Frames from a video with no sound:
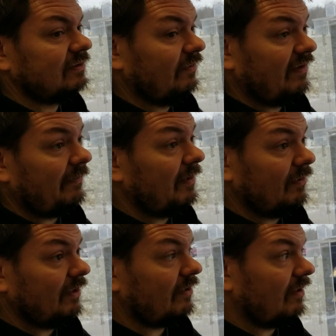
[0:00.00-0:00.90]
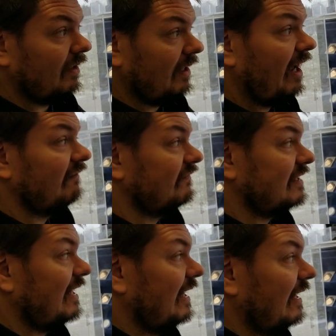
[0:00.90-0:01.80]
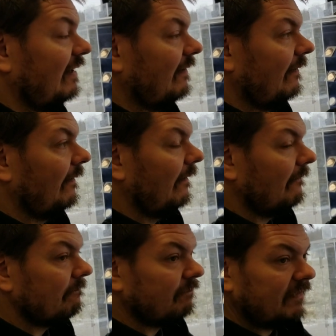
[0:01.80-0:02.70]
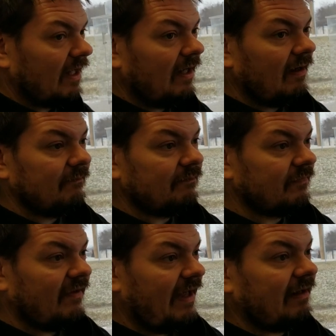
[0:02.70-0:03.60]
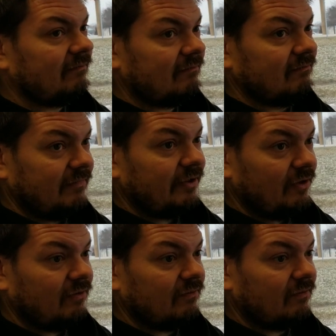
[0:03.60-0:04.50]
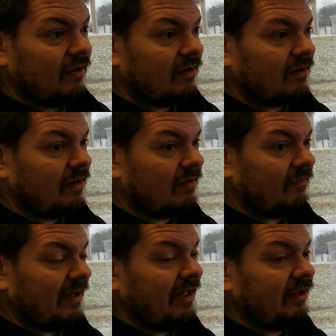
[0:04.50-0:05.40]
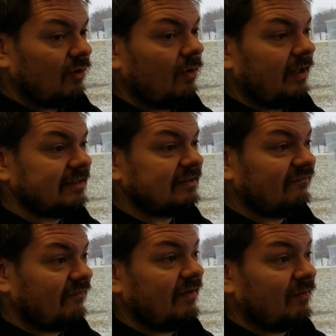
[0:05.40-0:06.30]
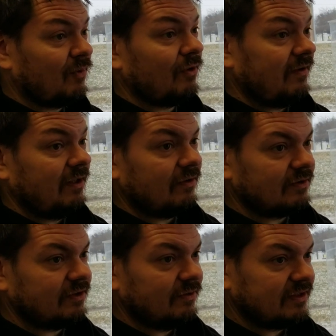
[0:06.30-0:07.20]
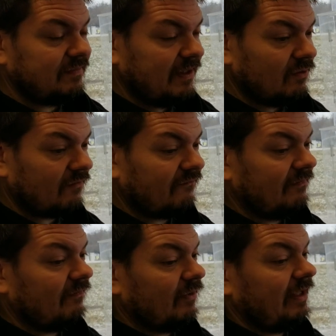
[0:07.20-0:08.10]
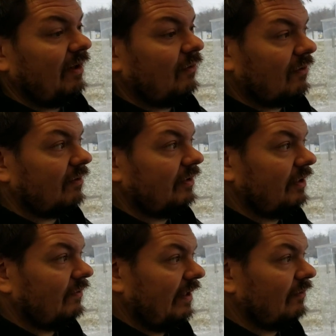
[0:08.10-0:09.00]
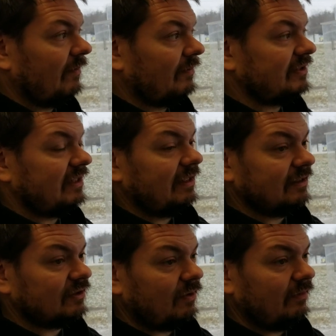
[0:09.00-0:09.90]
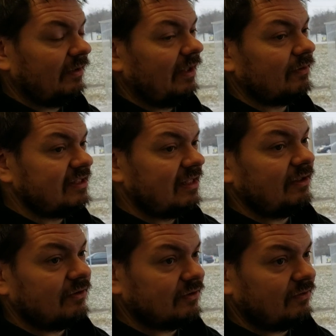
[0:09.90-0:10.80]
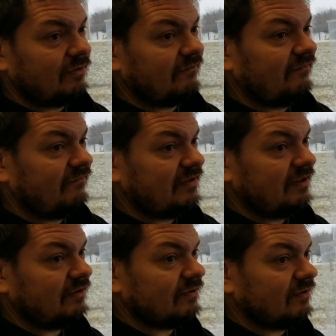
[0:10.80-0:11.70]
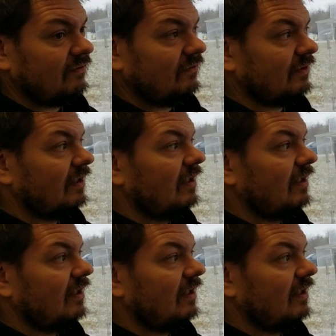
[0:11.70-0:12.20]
We've got people that are alive today um, that you know are are buying coins from their birth year, so to speak, or from when they were you know they remember seeing this coin when they were 10 years old or 15 years old